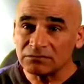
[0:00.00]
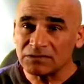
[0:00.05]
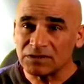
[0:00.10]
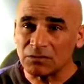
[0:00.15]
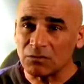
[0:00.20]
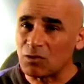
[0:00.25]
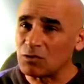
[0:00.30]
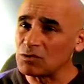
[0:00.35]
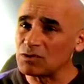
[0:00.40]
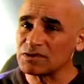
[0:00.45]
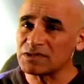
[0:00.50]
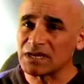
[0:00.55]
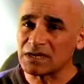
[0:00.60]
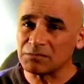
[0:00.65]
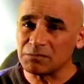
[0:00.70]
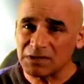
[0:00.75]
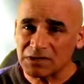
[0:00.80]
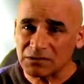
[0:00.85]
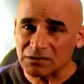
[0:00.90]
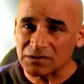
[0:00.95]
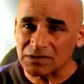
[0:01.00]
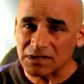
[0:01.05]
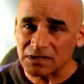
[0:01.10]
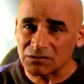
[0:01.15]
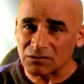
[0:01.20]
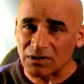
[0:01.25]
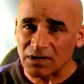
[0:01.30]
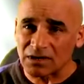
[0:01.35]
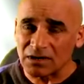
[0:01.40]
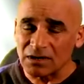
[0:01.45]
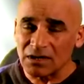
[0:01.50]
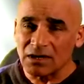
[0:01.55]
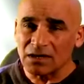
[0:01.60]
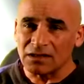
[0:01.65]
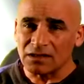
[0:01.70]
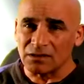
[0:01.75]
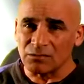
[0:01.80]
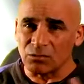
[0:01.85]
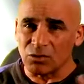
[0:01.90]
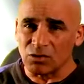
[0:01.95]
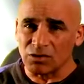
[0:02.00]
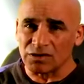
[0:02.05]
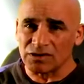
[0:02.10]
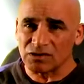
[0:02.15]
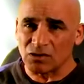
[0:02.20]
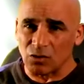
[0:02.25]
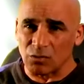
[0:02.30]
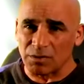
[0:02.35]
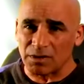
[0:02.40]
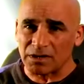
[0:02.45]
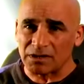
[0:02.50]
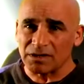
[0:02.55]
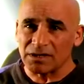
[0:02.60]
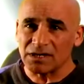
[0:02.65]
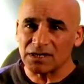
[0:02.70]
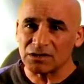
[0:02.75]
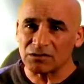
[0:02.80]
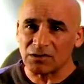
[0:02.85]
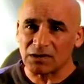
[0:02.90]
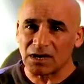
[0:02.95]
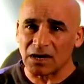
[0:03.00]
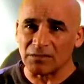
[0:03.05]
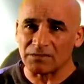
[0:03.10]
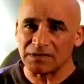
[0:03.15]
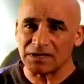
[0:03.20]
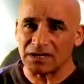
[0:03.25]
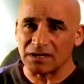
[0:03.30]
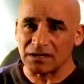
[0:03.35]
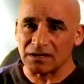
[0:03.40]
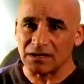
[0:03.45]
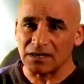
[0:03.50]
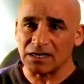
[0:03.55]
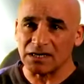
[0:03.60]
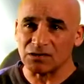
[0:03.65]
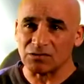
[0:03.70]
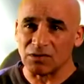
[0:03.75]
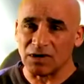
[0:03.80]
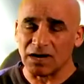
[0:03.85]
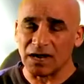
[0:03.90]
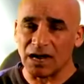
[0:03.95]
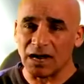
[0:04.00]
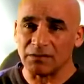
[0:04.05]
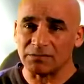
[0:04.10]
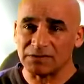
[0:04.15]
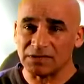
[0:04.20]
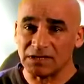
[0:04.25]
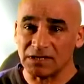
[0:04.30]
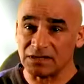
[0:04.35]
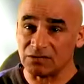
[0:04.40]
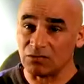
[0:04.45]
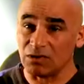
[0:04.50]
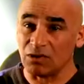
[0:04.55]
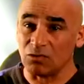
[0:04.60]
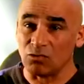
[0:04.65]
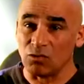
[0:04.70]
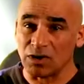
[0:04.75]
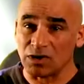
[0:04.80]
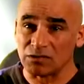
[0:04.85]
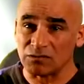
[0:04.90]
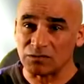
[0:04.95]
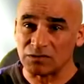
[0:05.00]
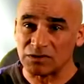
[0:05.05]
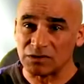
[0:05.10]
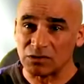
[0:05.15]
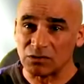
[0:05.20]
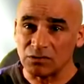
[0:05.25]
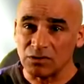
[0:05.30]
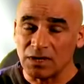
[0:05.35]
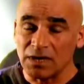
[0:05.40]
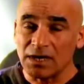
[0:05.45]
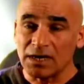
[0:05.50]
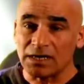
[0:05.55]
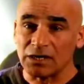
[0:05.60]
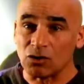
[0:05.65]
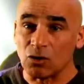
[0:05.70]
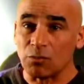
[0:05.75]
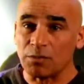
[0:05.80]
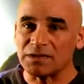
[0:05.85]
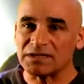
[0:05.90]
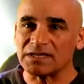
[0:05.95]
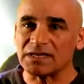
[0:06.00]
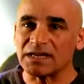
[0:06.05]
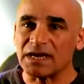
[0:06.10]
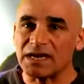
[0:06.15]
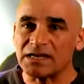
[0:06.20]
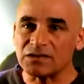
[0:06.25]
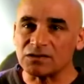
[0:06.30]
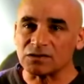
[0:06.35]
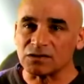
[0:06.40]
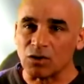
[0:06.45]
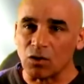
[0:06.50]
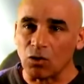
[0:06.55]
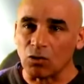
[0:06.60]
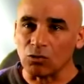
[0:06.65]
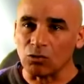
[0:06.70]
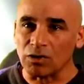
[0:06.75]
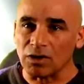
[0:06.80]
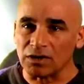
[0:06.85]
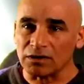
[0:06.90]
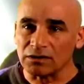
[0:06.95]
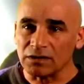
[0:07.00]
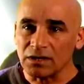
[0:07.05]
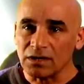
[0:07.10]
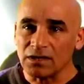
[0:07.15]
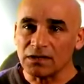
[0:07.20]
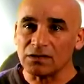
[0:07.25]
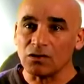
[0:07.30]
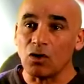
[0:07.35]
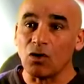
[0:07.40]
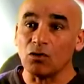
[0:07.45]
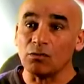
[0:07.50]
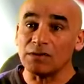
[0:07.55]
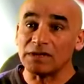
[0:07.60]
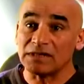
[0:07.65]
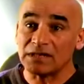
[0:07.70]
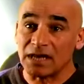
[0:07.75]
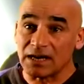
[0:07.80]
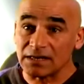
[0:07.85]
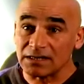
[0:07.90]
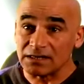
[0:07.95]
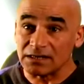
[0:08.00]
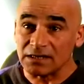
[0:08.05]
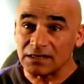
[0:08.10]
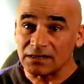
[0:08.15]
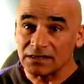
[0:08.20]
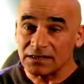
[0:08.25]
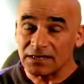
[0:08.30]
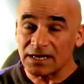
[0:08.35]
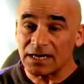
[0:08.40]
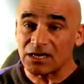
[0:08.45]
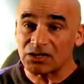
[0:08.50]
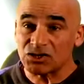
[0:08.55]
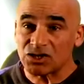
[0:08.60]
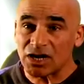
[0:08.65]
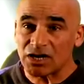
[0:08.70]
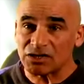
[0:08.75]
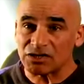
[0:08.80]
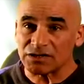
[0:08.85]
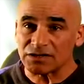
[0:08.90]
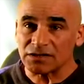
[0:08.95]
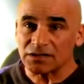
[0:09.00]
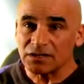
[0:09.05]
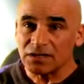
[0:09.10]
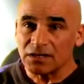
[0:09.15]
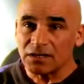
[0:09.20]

The moment you sign peace with Israel, the borders open. Israel comes in. Israel helps. Israel works with you. It opens the gates to the whole world. The whole mentality changes.